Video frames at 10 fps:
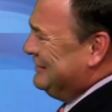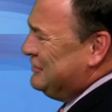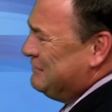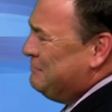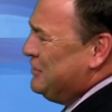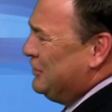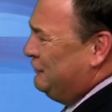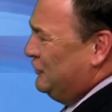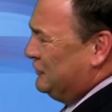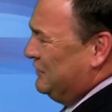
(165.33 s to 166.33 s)
Just
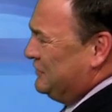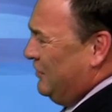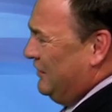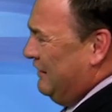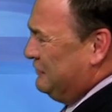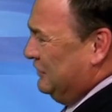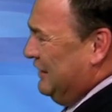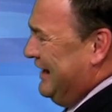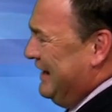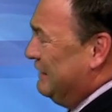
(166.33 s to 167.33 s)
beautiful as we start off
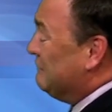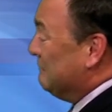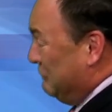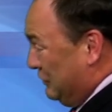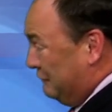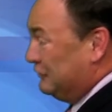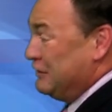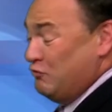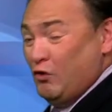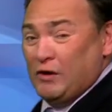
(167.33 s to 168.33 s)
July and beautifully
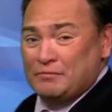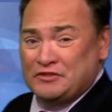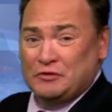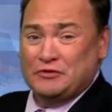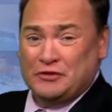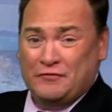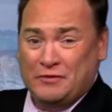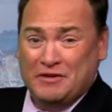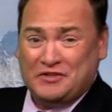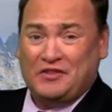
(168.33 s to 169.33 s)
warm, too. So if
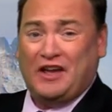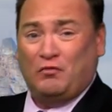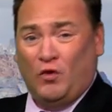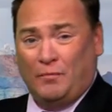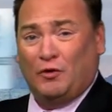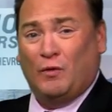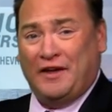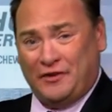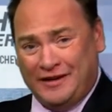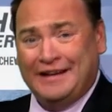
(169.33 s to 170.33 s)
you're missing that warmer
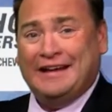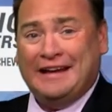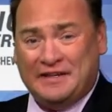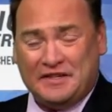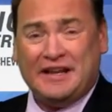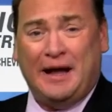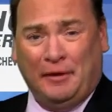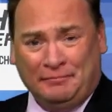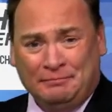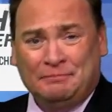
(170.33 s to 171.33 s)
weather, it's a coming.